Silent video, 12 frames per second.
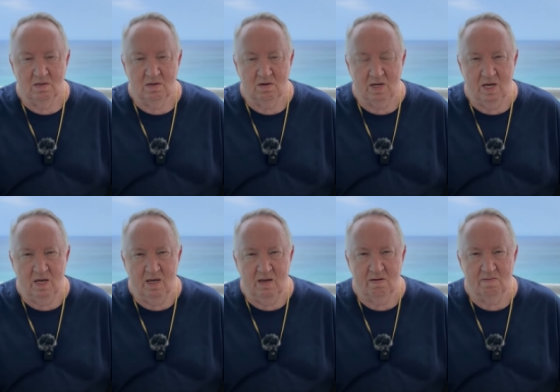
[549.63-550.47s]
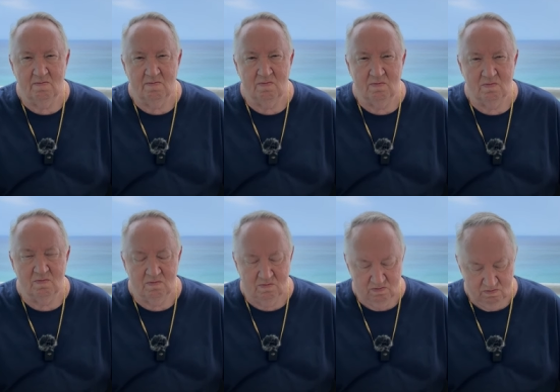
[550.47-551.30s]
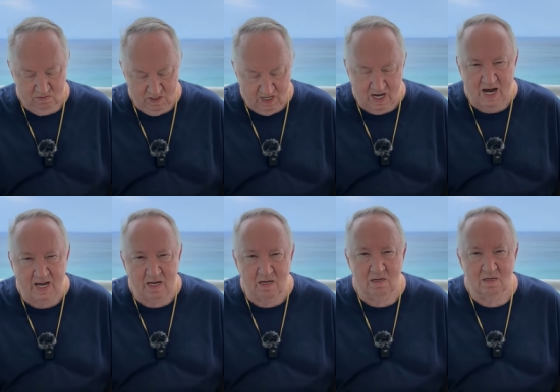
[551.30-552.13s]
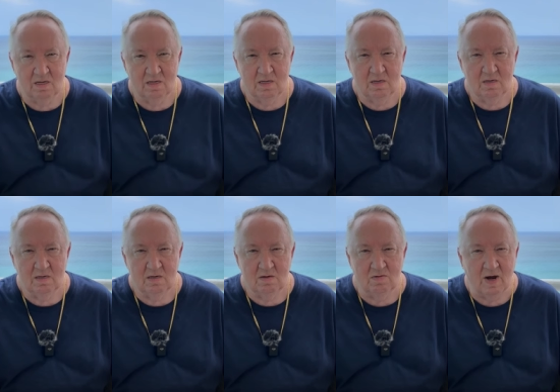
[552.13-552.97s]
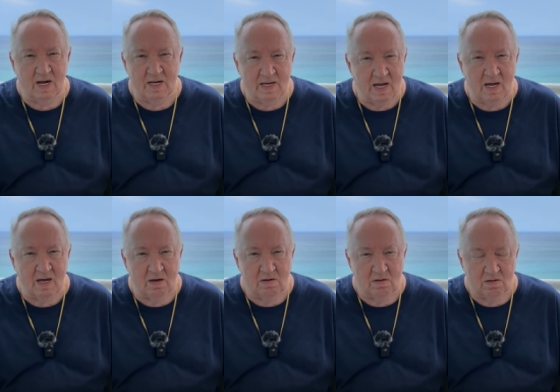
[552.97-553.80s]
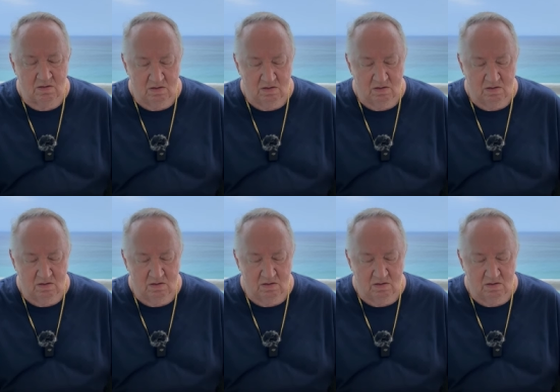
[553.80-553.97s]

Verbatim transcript: Okay? You got it? Write it down.